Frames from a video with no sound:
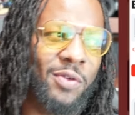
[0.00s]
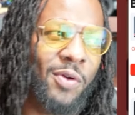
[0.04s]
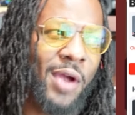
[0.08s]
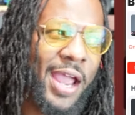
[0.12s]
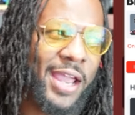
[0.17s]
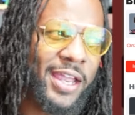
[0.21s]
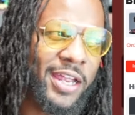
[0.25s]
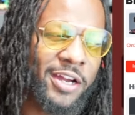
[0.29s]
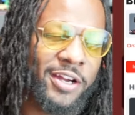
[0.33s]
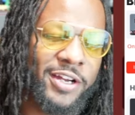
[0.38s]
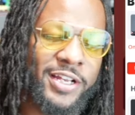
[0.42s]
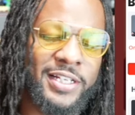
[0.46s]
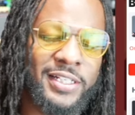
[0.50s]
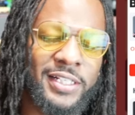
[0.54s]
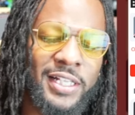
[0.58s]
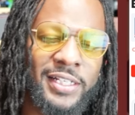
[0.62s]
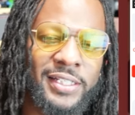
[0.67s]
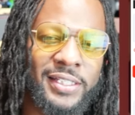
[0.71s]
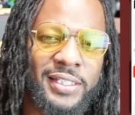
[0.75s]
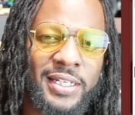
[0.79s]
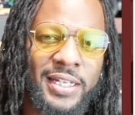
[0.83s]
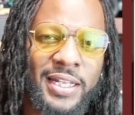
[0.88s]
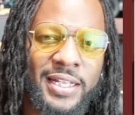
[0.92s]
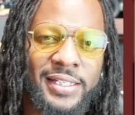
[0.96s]
right here. He's
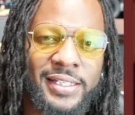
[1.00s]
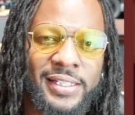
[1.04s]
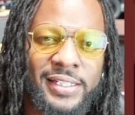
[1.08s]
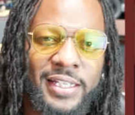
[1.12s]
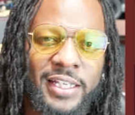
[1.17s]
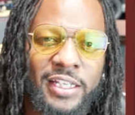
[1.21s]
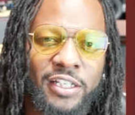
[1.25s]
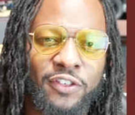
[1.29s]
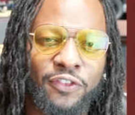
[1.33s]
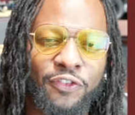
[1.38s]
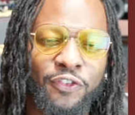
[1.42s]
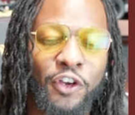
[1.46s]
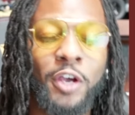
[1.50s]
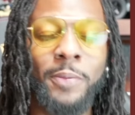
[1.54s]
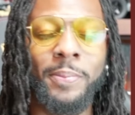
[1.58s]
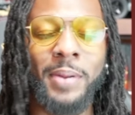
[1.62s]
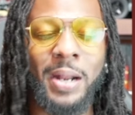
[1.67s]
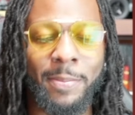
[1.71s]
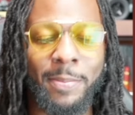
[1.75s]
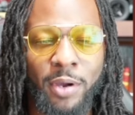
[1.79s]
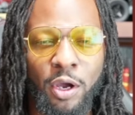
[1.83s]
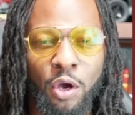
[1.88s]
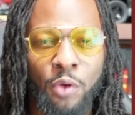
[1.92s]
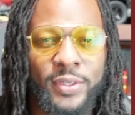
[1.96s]
listed at six foot, but
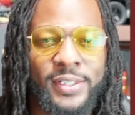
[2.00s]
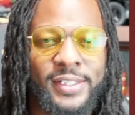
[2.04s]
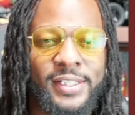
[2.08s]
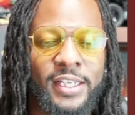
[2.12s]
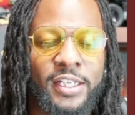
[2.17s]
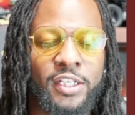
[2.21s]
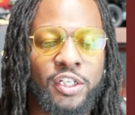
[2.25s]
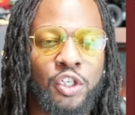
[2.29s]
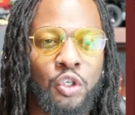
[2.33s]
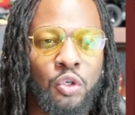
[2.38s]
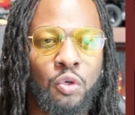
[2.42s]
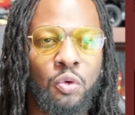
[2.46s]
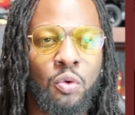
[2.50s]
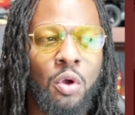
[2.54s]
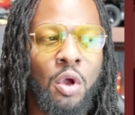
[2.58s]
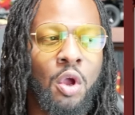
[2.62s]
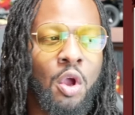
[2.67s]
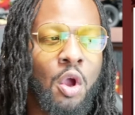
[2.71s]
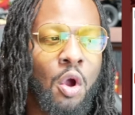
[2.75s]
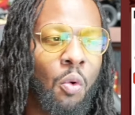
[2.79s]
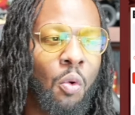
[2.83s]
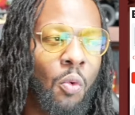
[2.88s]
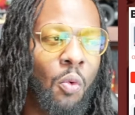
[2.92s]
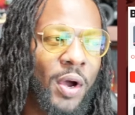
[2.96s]
I'm gonna go with six two,
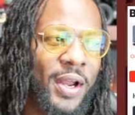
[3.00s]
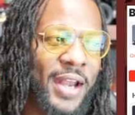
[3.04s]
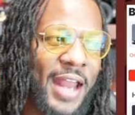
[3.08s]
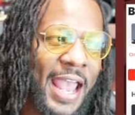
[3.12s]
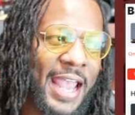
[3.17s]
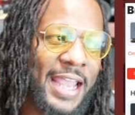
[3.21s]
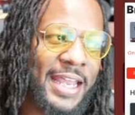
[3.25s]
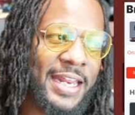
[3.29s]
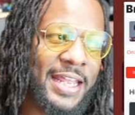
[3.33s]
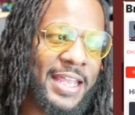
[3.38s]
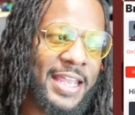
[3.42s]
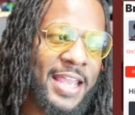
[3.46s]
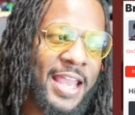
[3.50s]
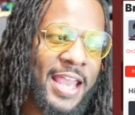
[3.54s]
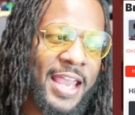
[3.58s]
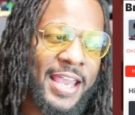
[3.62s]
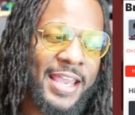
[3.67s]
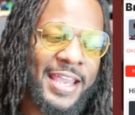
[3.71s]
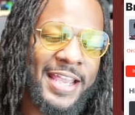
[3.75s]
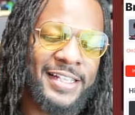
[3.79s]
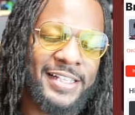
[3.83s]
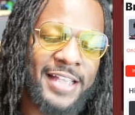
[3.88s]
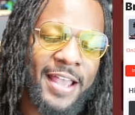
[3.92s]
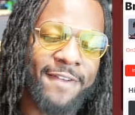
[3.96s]
one eighty.
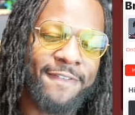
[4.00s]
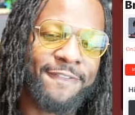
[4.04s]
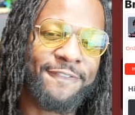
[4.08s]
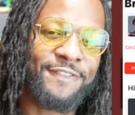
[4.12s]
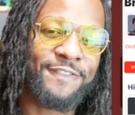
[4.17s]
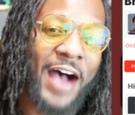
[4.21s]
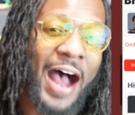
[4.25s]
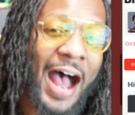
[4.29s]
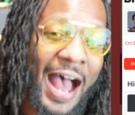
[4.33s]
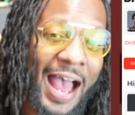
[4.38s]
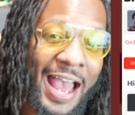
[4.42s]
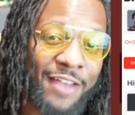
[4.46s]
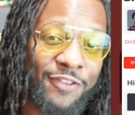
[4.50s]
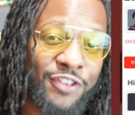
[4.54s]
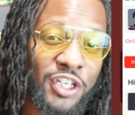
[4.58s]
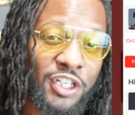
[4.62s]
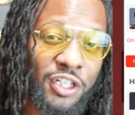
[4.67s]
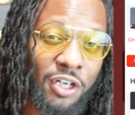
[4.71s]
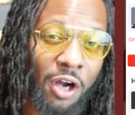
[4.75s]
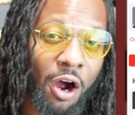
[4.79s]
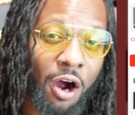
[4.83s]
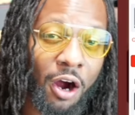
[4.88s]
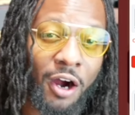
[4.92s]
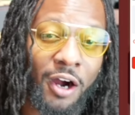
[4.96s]
He's a
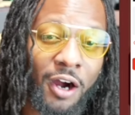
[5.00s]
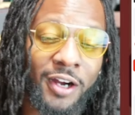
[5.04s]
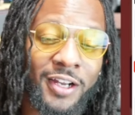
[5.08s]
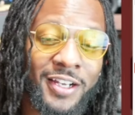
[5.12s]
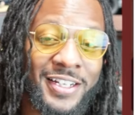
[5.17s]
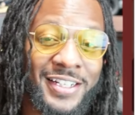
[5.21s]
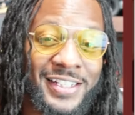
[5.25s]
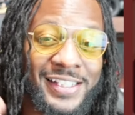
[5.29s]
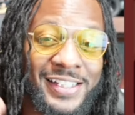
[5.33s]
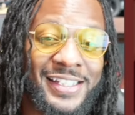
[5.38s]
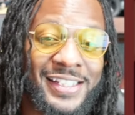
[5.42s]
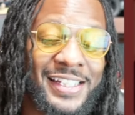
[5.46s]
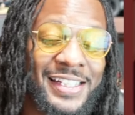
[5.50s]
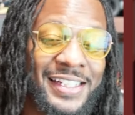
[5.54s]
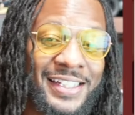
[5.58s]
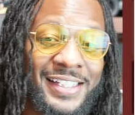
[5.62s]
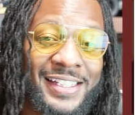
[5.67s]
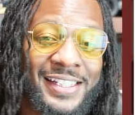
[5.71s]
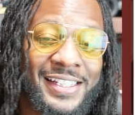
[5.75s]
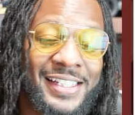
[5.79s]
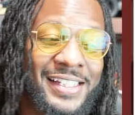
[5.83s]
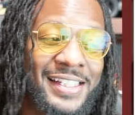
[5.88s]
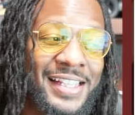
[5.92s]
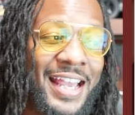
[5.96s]
five-star
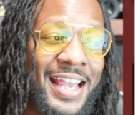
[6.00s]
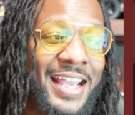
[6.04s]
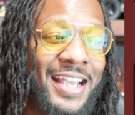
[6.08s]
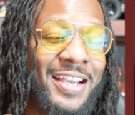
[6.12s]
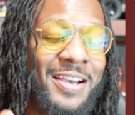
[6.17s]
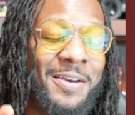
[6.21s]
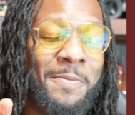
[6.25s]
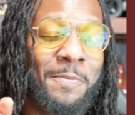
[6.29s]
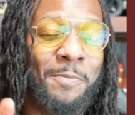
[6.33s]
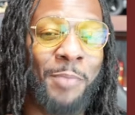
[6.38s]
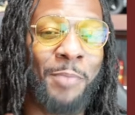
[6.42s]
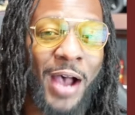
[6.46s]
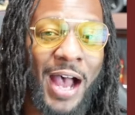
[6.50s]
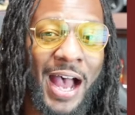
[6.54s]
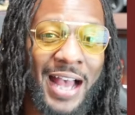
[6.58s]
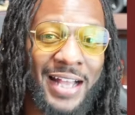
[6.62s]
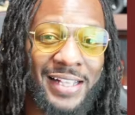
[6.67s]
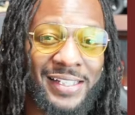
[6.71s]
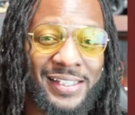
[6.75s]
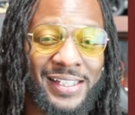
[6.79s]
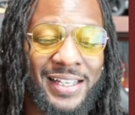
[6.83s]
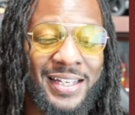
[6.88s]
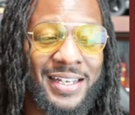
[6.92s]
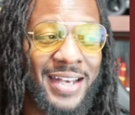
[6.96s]
consensus and
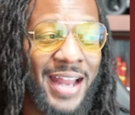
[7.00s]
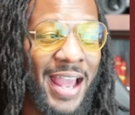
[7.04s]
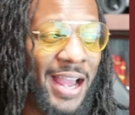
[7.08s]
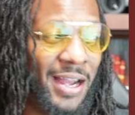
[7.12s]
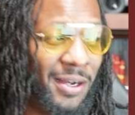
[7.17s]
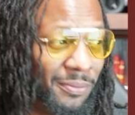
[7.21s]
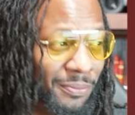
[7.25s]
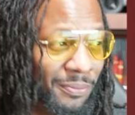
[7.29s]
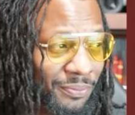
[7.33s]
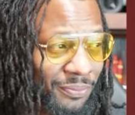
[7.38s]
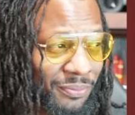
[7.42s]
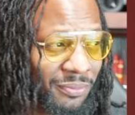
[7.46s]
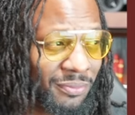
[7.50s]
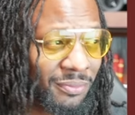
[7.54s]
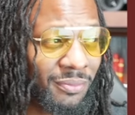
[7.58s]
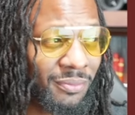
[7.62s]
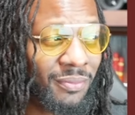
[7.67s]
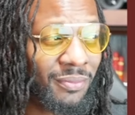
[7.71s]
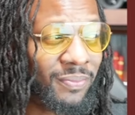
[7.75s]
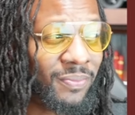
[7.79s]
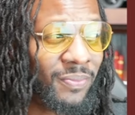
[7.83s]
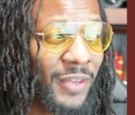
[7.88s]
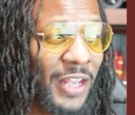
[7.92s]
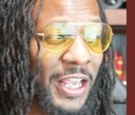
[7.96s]
composite. Now,
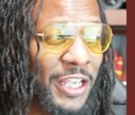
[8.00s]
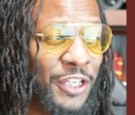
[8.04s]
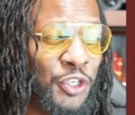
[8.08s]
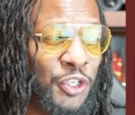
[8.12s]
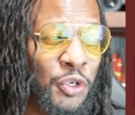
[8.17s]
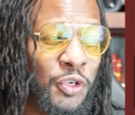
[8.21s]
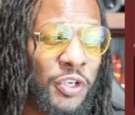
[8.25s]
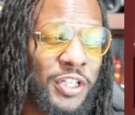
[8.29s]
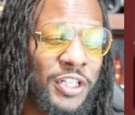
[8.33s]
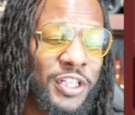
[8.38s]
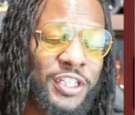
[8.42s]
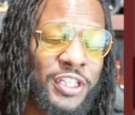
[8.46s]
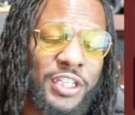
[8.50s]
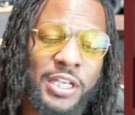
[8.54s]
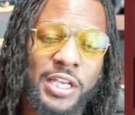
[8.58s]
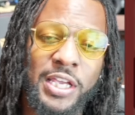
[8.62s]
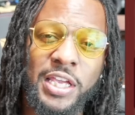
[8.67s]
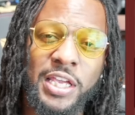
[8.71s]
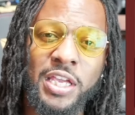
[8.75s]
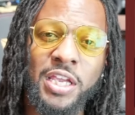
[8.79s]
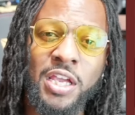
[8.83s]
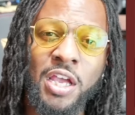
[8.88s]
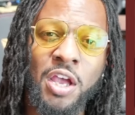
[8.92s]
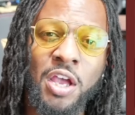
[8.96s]
as you can
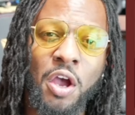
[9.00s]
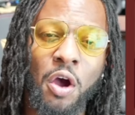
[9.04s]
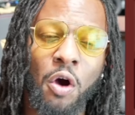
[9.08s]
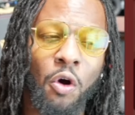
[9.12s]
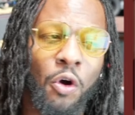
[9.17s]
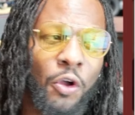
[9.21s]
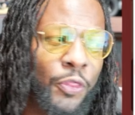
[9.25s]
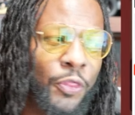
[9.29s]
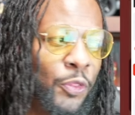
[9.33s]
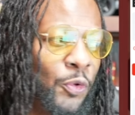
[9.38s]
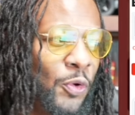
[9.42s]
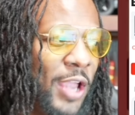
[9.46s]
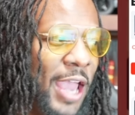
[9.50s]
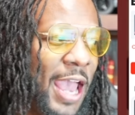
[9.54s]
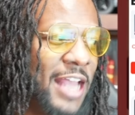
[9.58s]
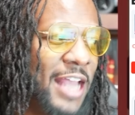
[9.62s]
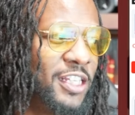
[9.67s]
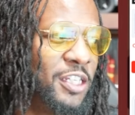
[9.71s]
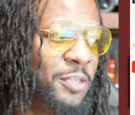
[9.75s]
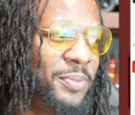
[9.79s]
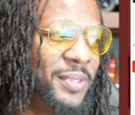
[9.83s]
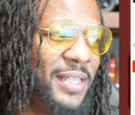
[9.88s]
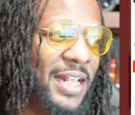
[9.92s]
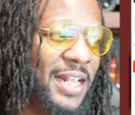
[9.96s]
see, On three has
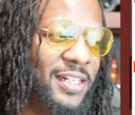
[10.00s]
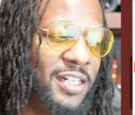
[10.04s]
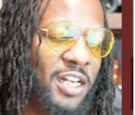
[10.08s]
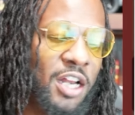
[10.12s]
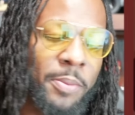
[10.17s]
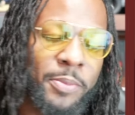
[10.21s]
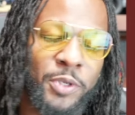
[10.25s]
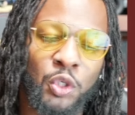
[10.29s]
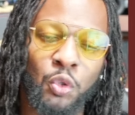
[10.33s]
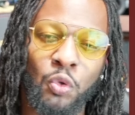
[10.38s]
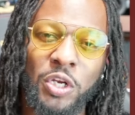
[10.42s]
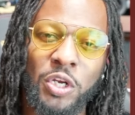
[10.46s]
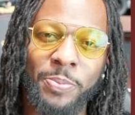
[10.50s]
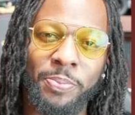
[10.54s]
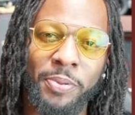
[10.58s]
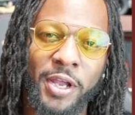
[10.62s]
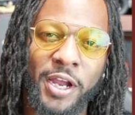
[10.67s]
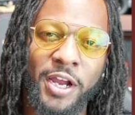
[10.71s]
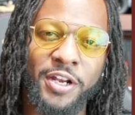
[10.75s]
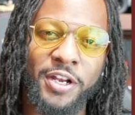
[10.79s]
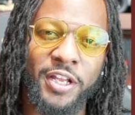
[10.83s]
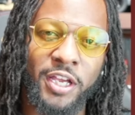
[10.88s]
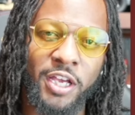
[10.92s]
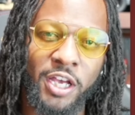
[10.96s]
him as the number twenty
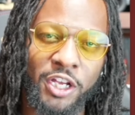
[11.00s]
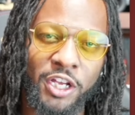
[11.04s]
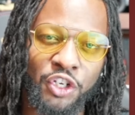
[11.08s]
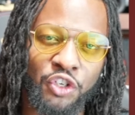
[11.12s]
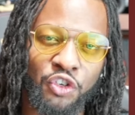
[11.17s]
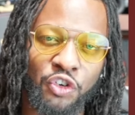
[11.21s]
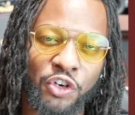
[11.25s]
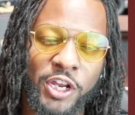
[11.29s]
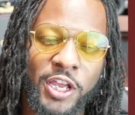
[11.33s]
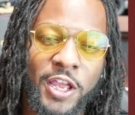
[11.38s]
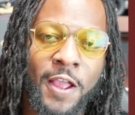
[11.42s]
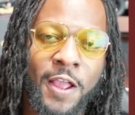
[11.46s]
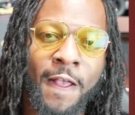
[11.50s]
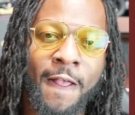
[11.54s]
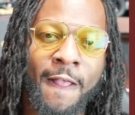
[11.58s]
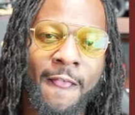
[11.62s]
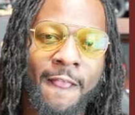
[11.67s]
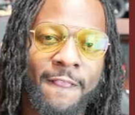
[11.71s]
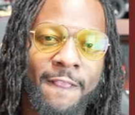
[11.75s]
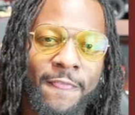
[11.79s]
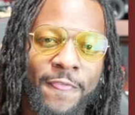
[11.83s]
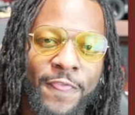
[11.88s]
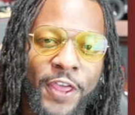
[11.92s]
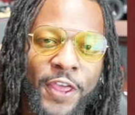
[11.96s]
player in the country.
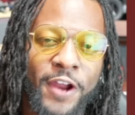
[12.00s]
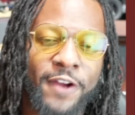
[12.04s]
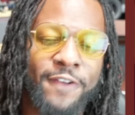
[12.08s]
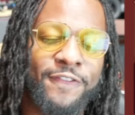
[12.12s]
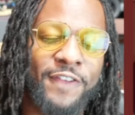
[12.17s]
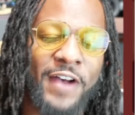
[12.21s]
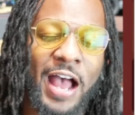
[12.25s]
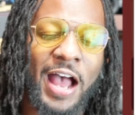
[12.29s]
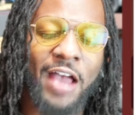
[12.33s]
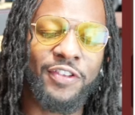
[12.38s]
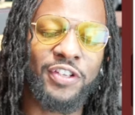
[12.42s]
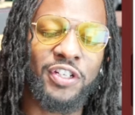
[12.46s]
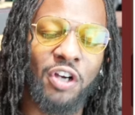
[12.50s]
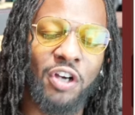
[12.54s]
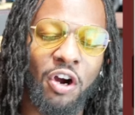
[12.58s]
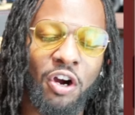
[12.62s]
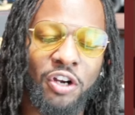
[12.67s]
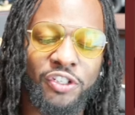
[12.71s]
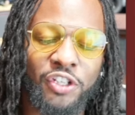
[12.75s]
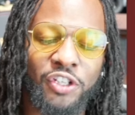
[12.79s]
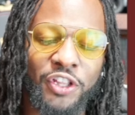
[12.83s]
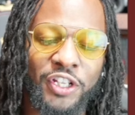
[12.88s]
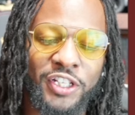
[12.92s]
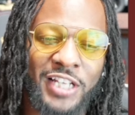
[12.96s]
Their five
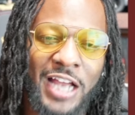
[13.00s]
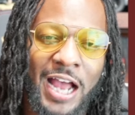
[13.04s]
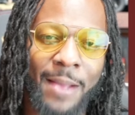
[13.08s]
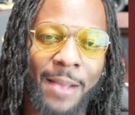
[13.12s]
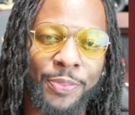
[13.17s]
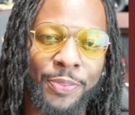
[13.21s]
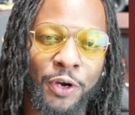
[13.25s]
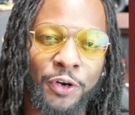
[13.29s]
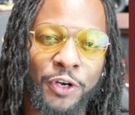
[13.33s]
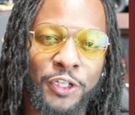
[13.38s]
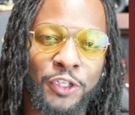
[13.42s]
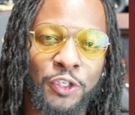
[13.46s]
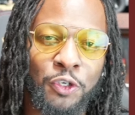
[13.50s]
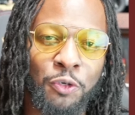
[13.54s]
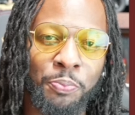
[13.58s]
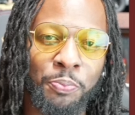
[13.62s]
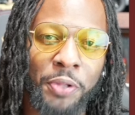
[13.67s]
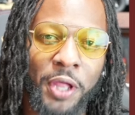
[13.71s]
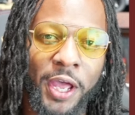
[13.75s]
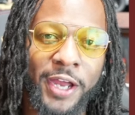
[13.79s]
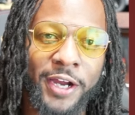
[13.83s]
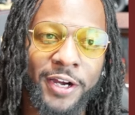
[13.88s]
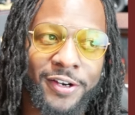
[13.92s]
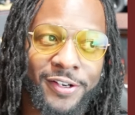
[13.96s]
stars are the top thirty-two
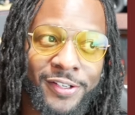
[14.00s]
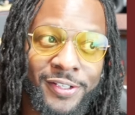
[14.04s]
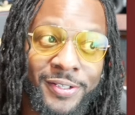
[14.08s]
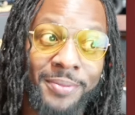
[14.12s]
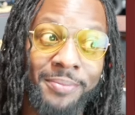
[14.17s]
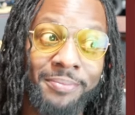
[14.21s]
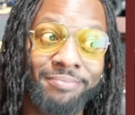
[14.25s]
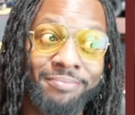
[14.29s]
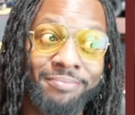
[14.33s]
players.